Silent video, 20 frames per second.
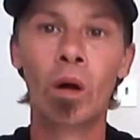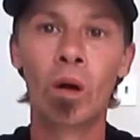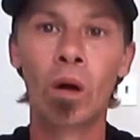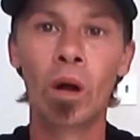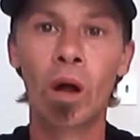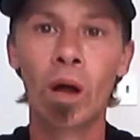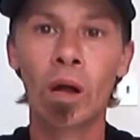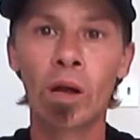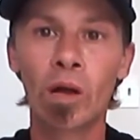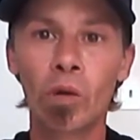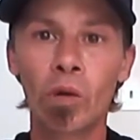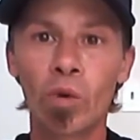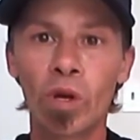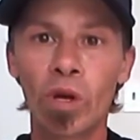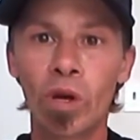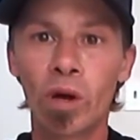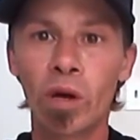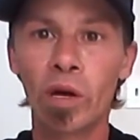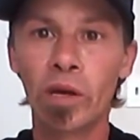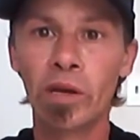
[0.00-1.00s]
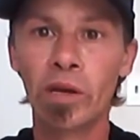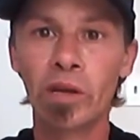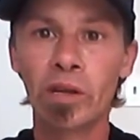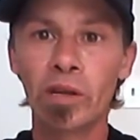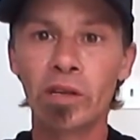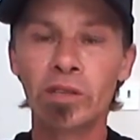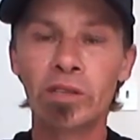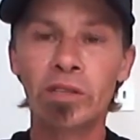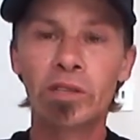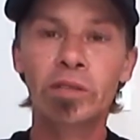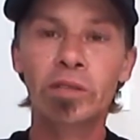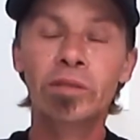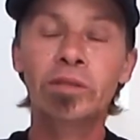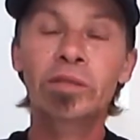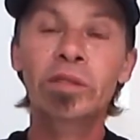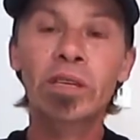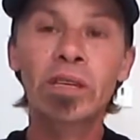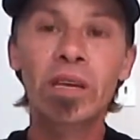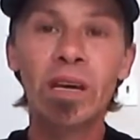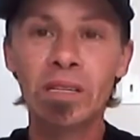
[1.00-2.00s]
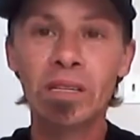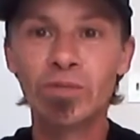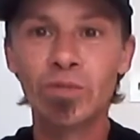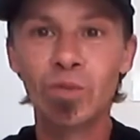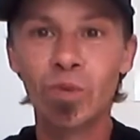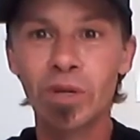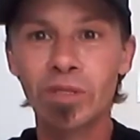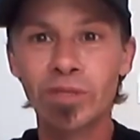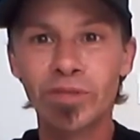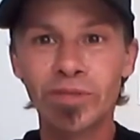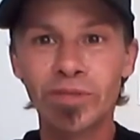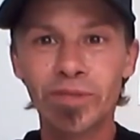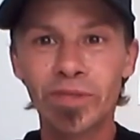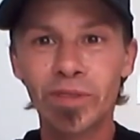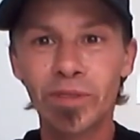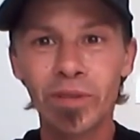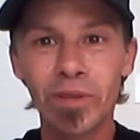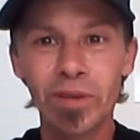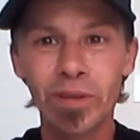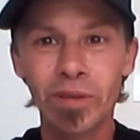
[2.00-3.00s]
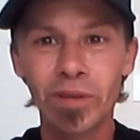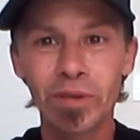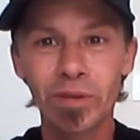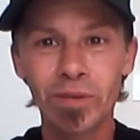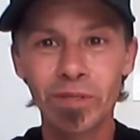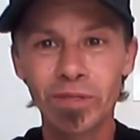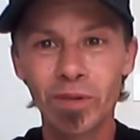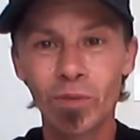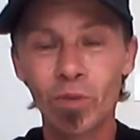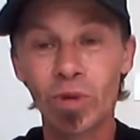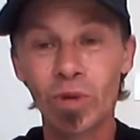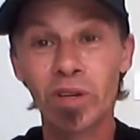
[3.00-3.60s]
Alright, here we are again at DS1 Studios,